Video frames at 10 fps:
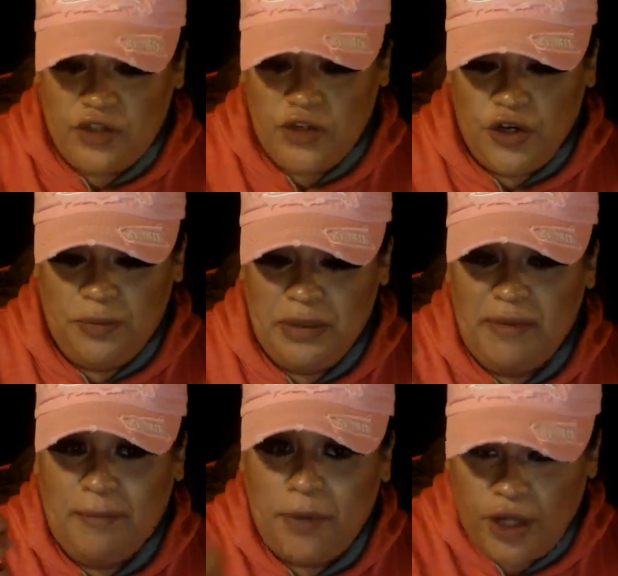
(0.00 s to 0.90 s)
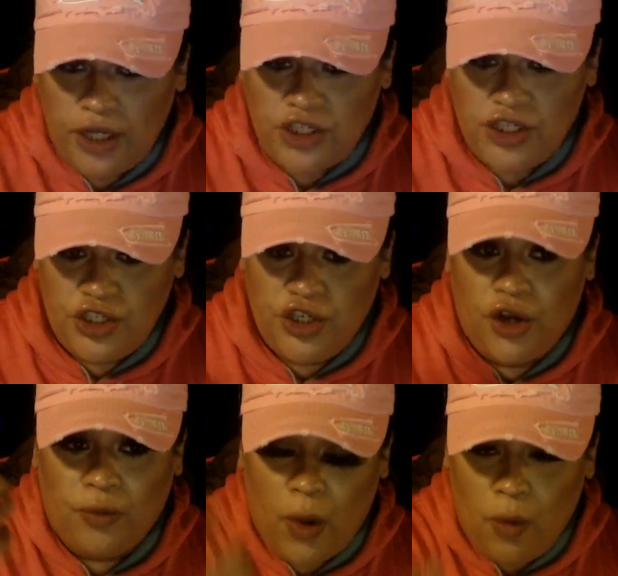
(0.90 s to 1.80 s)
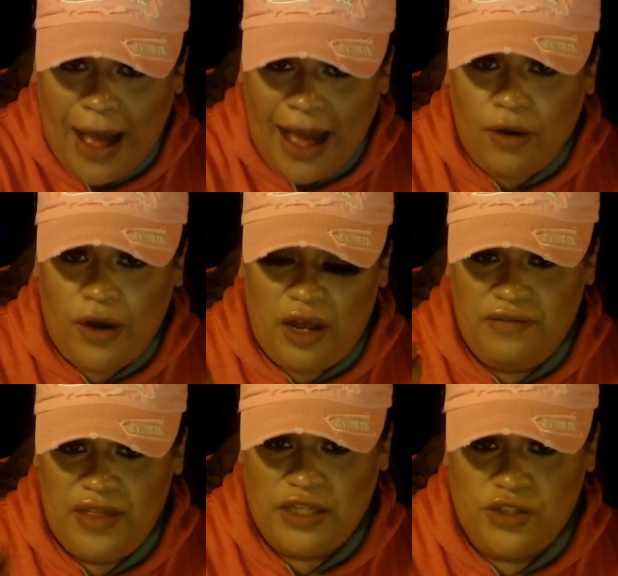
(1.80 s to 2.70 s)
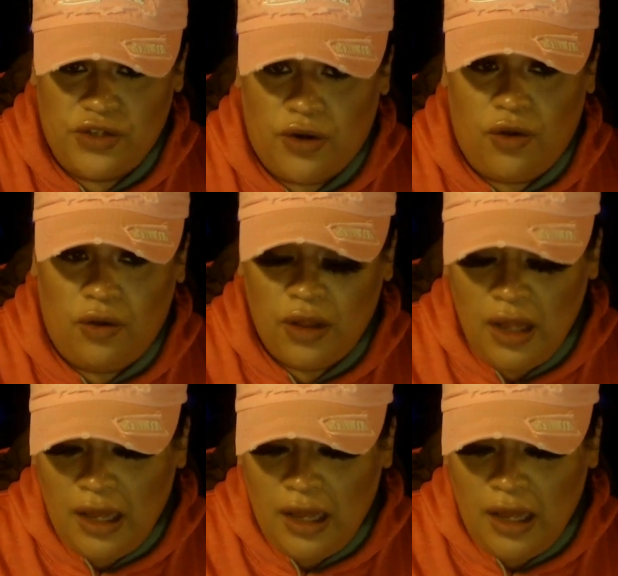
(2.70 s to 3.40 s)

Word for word: So you're being pushed to grow out of that circle.